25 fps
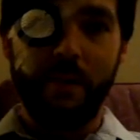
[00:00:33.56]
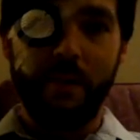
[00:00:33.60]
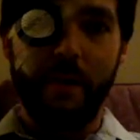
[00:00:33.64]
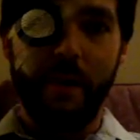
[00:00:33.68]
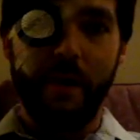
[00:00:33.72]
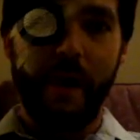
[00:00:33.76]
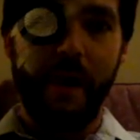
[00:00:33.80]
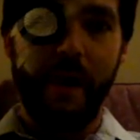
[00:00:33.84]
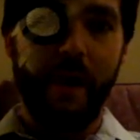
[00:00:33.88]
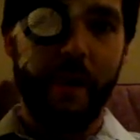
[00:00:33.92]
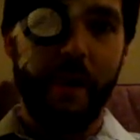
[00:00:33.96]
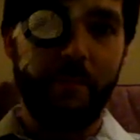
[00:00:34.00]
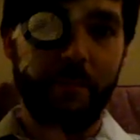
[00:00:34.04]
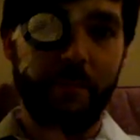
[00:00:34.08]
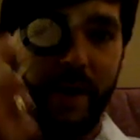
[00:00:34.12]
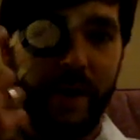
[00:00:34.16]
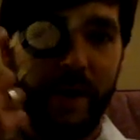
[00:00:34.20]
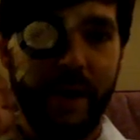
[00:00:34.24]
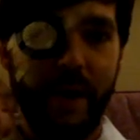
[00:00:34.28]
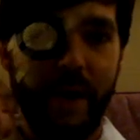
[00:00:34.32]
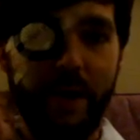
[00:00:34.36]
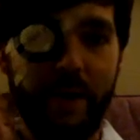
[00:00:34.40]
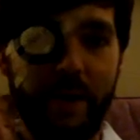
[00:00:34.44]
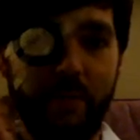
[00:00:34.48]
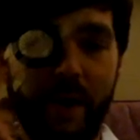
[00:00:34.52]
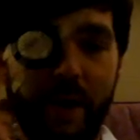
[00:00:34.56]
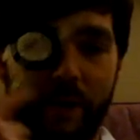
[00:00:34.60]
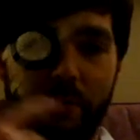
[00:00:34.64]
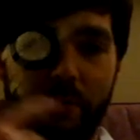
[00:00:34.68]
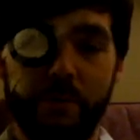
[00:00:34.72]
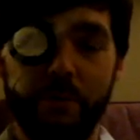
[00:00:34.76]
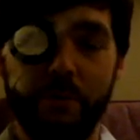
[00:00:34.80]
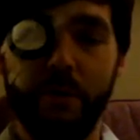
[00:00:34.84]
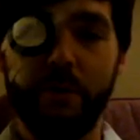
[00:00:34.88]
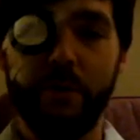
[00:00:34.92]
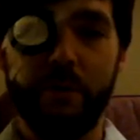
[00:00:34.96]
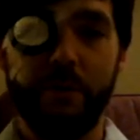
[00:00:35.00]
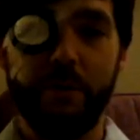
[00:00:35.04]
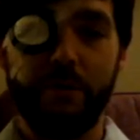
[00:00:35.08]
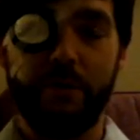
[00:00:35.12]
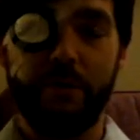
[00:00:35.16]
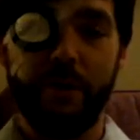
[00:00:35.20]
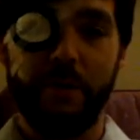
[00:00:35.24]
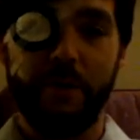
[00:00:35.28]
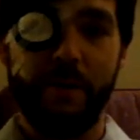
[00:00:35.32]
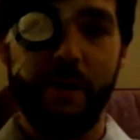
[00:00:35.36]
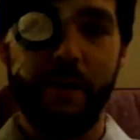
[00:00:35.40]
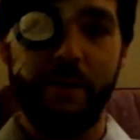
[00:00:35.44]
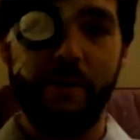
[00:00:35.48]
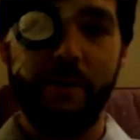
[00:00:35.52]
I had my cataract removed
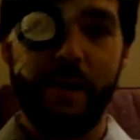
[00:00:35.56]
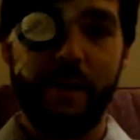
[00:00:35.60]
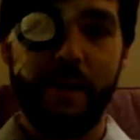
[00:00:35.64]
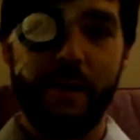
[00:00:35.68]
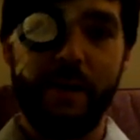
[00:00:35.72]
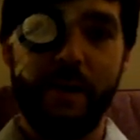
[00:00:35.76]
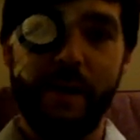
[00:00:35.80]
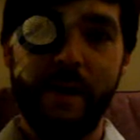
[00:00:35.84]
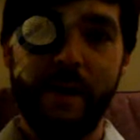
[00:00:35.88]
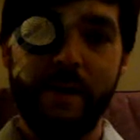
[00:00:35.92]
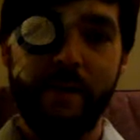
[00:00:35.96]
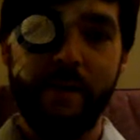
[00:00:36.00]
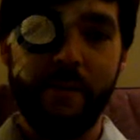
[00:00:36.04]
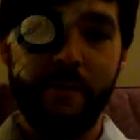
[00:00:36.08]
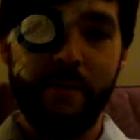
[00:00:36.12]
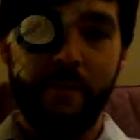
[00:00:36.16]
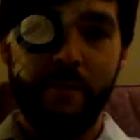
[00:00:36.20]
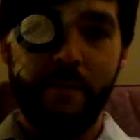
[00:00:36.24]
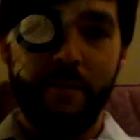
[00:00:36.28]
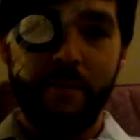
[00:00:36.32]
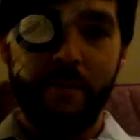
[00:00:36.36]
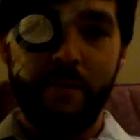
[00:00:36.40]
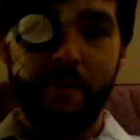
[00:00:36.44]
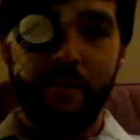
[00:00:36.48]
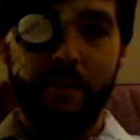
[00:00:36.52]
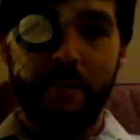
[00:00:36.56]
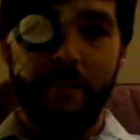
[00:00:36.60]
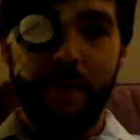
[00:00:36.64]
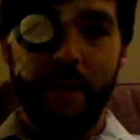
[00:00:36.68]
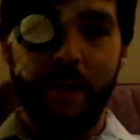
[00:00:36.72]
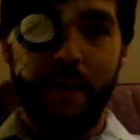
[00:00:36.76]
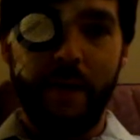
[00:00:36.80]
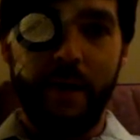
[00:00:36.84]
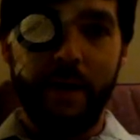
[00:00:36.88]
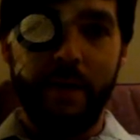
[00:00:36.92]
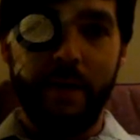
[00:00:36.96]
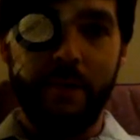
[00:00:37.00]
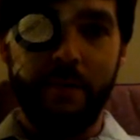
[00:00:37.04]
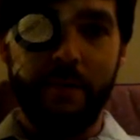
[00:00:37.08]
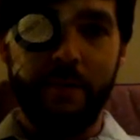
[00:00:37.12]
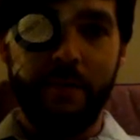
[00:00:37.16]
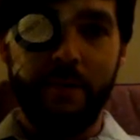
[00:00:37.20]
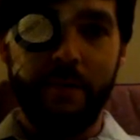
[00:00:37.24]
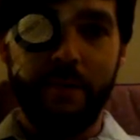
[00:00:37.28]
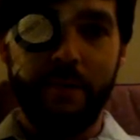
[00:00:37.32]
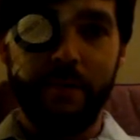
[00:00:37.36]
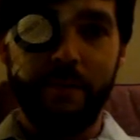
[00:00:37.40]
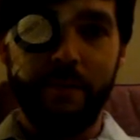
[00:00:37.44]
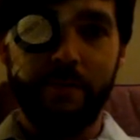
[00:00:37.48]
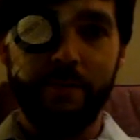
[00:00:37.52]
in my right eye. And
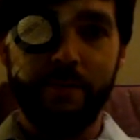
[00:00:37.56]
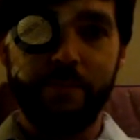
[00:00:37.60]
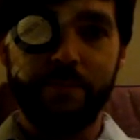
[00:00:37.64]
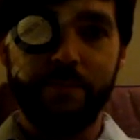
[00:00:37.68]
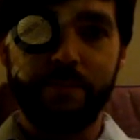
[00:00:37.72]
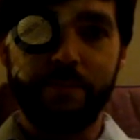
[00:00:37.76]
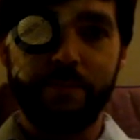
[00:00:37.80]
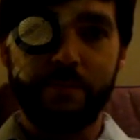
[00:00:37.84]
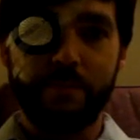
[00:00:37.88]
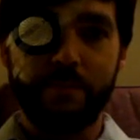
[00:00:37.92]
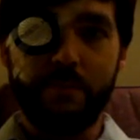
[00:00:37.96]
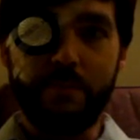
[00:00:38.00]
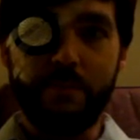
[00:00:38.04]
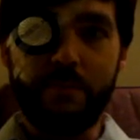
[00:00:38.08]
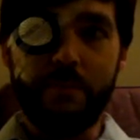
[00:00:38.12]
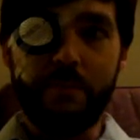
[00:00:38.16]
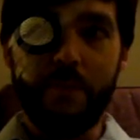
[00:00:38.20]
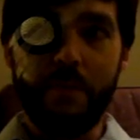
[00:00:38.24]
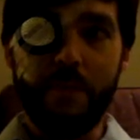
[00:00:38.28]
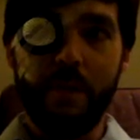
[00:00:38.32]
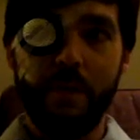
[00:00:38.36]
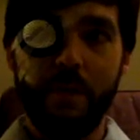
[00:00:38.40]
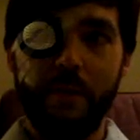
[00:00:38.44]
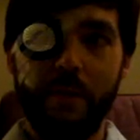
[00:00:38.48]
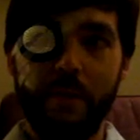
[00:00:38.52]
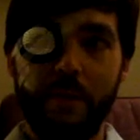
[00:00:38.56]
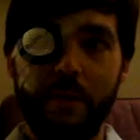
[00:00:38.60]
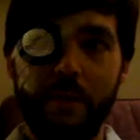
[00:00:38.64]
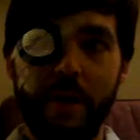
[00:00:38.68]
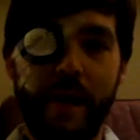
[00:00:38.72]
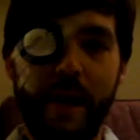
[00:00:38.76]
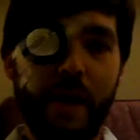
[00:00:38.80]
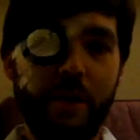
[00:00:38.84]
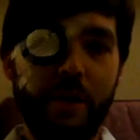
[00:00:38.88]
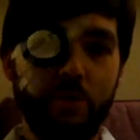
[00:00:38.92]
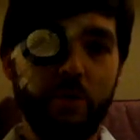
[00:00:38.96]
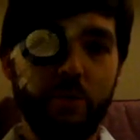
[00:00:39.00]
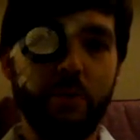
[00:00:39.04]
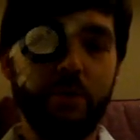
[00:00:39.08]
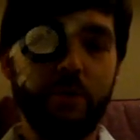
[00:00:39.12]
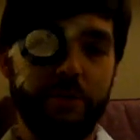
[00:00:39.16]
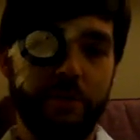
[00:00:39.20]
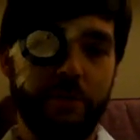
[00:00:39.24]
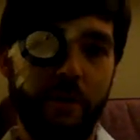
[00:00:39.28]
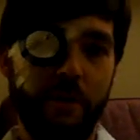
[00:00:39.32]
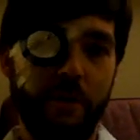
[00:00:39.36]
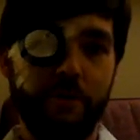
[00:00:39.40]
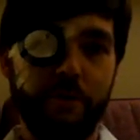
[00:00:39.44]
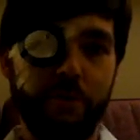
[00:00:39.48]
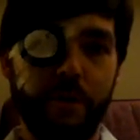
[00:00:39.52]
the actual
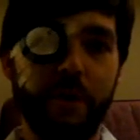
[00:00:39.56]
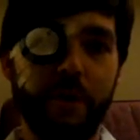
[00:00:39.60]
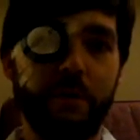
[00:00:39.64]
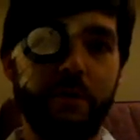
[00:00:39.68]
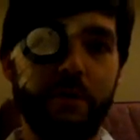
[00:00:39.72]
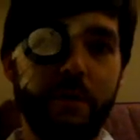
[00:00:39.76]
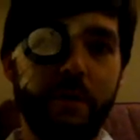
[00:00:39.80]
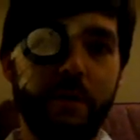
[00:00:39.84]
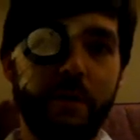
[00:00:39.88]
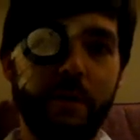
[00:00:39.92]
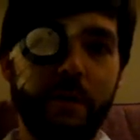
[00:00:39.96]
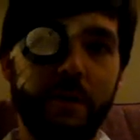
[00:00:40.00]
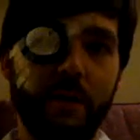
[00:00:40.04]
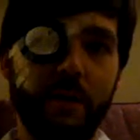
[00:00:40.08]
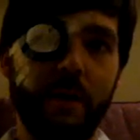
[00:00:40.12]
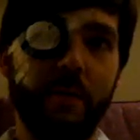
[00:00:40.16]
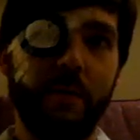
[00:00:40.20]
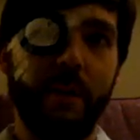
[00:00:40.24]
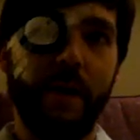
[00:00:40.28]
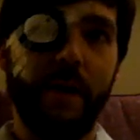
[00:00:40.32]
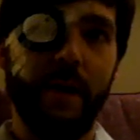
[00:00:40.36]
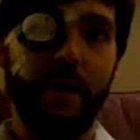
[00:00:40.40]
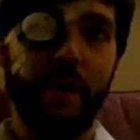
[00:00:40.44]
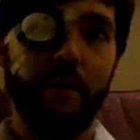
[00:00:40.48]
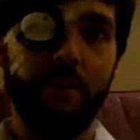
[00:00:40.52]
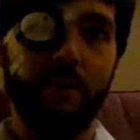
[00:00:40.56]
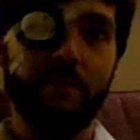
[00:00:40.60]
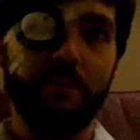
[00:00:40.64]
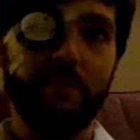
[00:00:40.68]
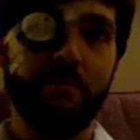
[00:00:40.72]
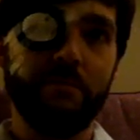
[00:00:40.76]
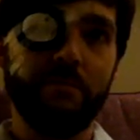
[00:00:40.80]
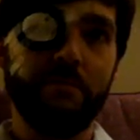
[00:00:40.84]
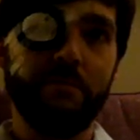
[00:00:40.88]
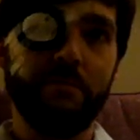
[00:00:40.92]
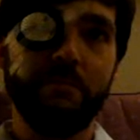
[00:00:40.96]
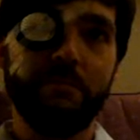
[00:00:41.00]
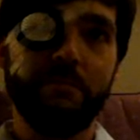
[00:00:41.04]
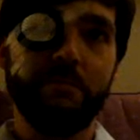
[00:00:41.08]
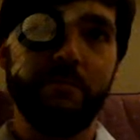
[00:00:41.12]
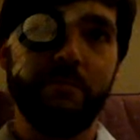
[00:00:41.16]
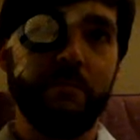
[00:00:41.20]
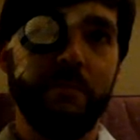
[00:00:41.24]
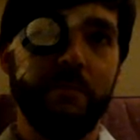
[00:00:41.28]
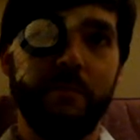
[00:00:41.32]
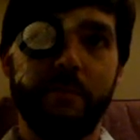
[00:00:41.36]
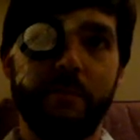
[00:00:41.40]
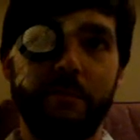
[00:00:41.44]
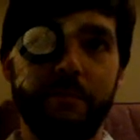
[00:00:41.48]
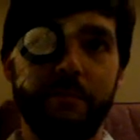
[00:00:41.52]
surgery took about
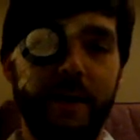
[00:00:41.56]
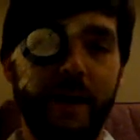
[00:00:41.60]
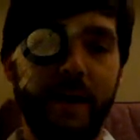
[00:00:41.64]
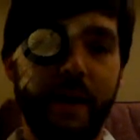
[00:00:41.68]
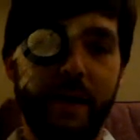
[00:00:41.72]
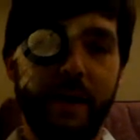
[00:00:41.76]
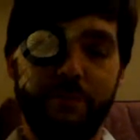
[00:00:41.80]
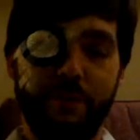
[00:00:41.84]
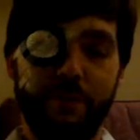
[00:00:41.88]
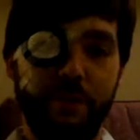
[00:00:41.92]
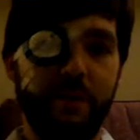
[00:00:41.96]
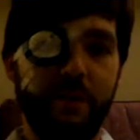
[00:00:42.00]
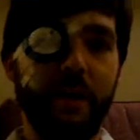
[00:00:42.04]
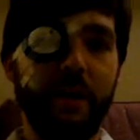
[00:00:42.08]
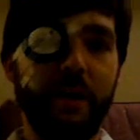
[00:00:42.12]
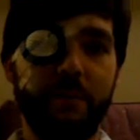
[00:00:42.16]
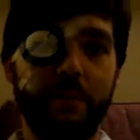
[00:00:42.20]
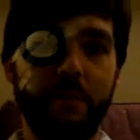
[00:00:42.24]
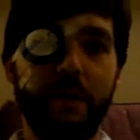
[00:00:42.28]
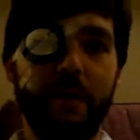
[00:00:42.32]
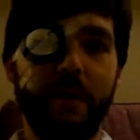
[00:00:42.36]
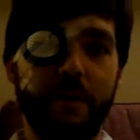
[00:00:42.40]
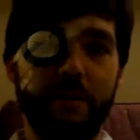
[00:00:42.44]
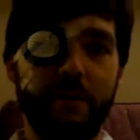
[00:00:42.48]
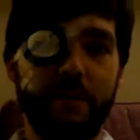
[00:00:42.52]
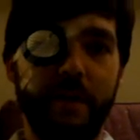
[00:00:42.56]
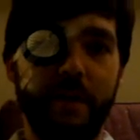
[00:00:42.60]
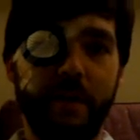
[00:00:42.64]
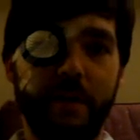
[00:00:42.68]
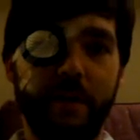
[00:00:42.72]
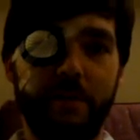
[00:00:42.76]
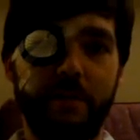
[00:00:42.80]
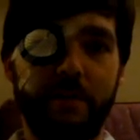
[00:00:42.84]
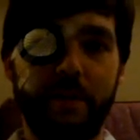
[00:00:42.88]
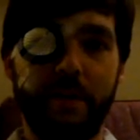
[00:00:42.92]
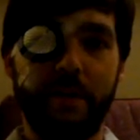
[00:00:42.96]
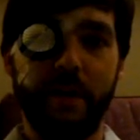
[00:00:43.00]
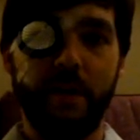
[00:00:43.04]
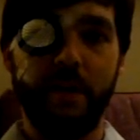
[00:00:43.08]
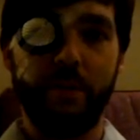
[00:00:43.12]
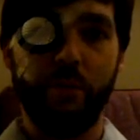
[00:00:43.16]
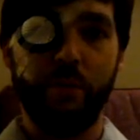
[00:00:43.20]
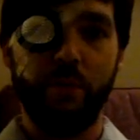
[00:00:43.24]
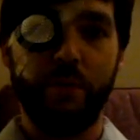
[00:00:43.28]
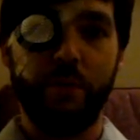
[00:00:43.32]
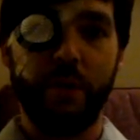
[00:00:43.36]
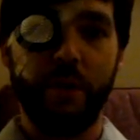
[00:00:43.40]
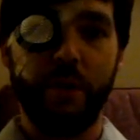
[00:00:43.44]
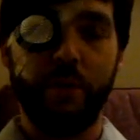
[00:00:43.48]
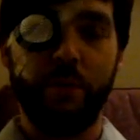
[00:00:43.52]
5 or 10 minutes, honestly. It
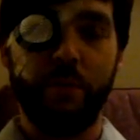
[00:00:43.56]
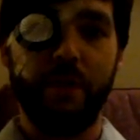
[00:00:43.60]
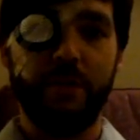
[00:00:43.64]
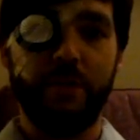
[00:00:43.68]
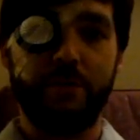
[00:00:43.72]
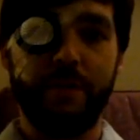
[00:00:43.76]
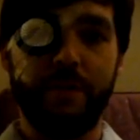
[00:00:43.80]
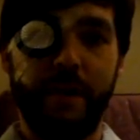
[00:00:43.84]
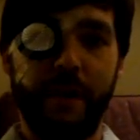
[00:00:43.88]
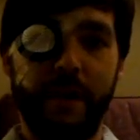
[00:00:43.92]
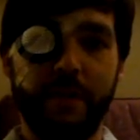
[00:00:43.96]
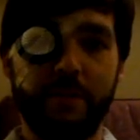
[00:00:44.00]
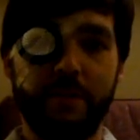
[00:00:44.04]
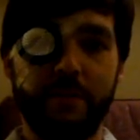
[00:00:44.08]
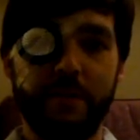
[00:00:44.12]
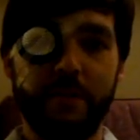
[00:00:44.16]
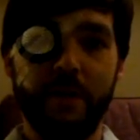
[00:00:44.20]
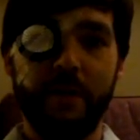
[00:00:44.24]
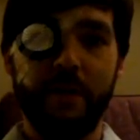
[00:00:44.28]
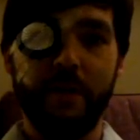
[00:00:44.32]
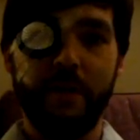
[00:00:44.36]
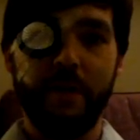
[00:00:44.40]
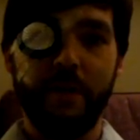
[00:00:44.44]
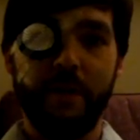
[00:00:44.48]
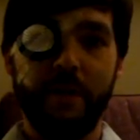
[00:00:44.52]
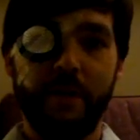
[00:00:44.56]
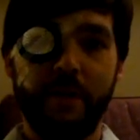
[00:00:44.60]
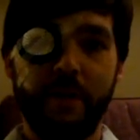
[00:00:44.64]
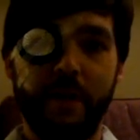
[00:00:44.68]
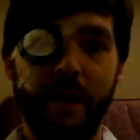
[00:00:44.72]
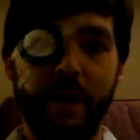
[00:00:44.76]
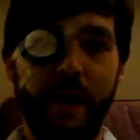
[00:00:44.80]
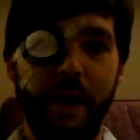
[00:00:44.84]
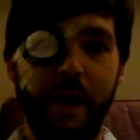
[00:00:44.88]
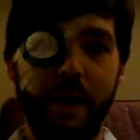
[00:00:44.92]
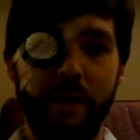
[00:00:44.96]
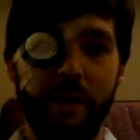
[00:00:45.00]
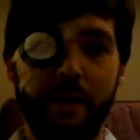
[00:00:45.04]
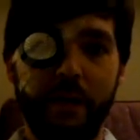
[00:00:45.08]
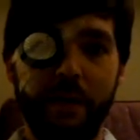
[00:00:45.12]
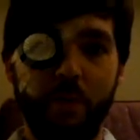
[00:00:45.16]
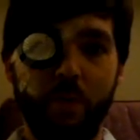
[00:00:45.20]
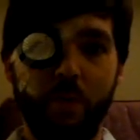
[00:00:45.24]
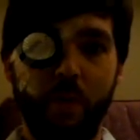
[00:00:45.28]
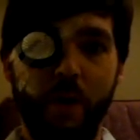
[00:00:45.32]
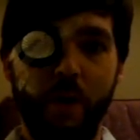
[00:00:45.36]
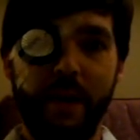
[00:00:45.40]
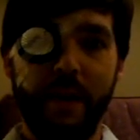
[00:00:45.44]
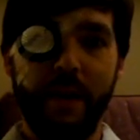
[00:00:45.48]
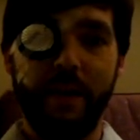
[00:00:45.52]
really was fast. I ended up
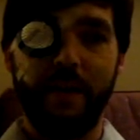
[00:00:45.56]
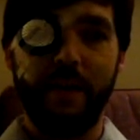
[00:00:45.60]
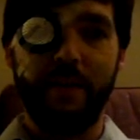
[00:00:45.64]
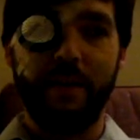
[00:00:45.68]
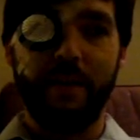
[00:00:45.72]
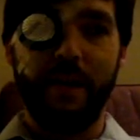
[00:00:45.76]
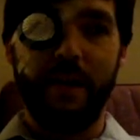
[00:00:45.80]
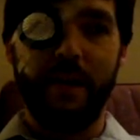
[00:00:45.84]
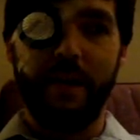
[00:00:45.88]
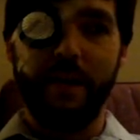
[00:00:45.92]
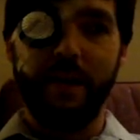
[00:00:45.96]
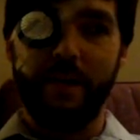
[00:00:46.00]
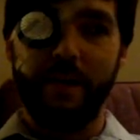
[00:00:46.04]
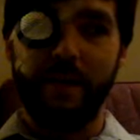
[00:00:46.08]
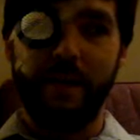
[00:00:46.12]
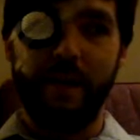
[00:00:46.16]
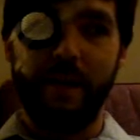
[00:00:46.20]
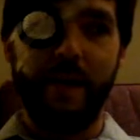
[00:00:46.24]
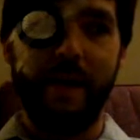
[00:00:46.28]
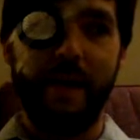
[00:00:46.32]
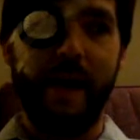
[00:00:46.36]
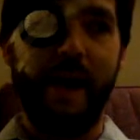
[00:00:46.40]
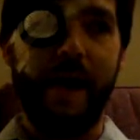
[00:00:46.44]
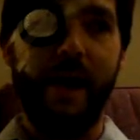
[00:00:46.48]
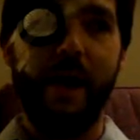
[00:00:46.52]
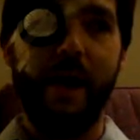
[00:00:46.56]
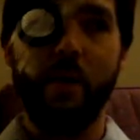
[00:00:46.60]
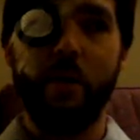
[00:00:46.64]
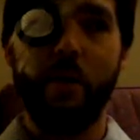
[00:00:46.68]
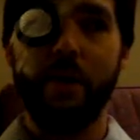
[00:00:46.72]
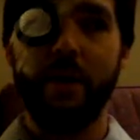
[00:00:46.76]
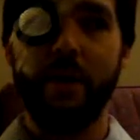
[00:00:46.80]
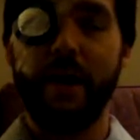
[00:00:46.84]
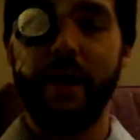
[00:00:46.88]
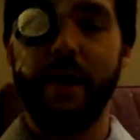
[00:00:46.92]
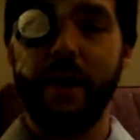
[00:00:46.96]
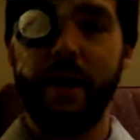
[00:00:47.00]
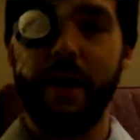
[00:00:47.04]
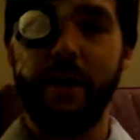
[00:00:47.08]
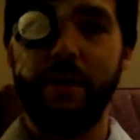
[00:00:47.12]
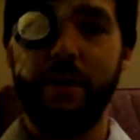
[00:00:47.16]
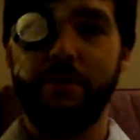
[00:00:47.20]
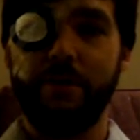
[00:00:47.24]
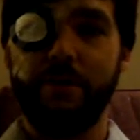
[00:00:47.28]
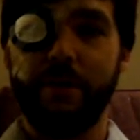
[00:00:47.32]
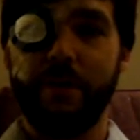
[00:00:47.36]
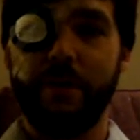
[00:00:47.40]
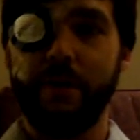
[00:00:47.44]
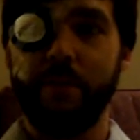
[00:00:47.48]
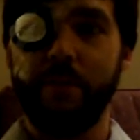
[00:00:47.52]
waiting like an hour ahead of
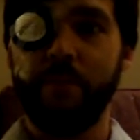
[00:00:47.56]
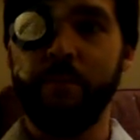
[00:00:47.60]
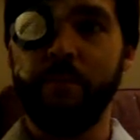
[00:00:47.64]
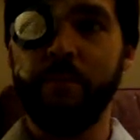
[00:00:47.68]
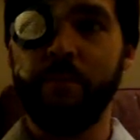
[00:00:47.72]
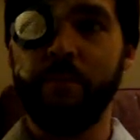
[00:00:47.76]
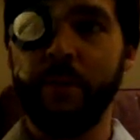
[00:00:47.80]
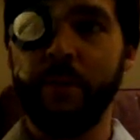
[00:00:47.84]
time,